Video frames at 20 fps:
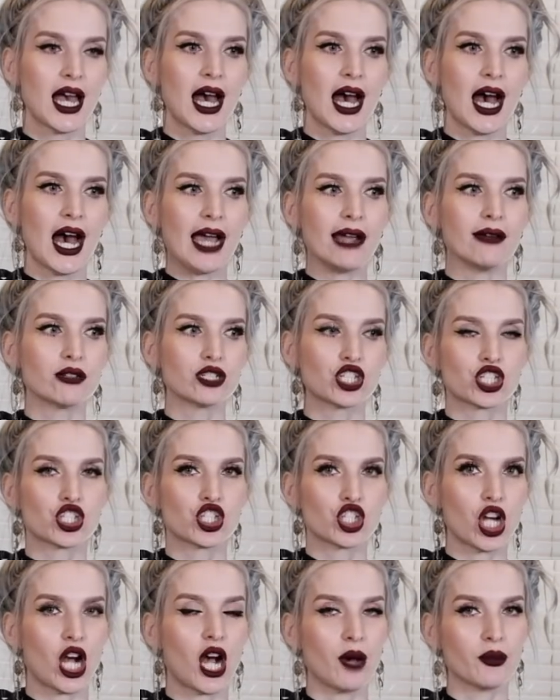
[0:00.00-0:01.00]
I would just
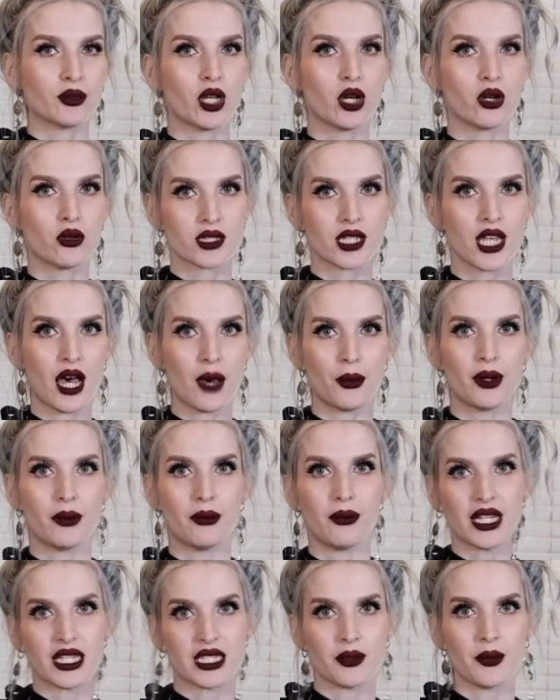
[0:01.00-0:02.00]
chop those up and
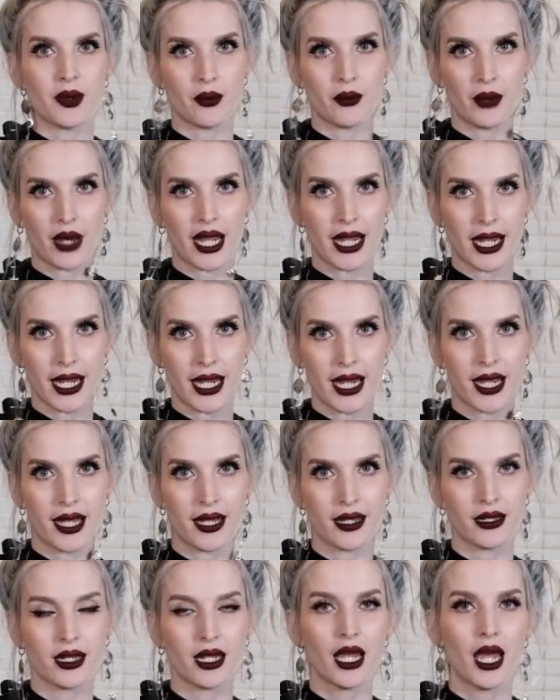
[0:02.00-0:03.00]
mix them in by
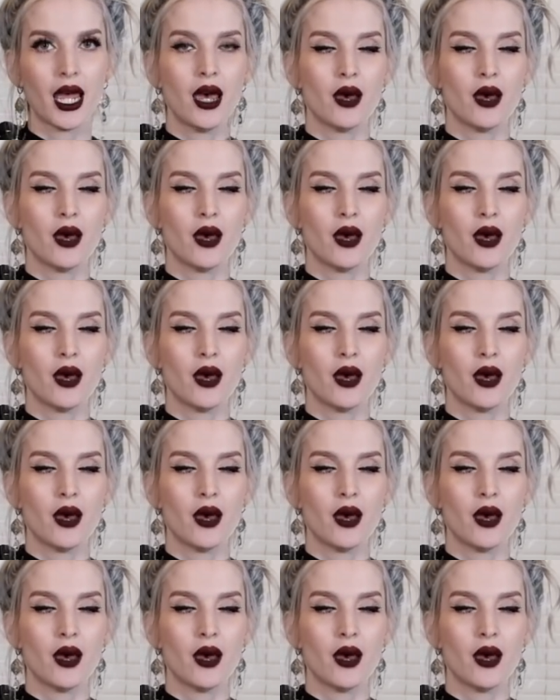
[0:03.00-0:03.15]
hand,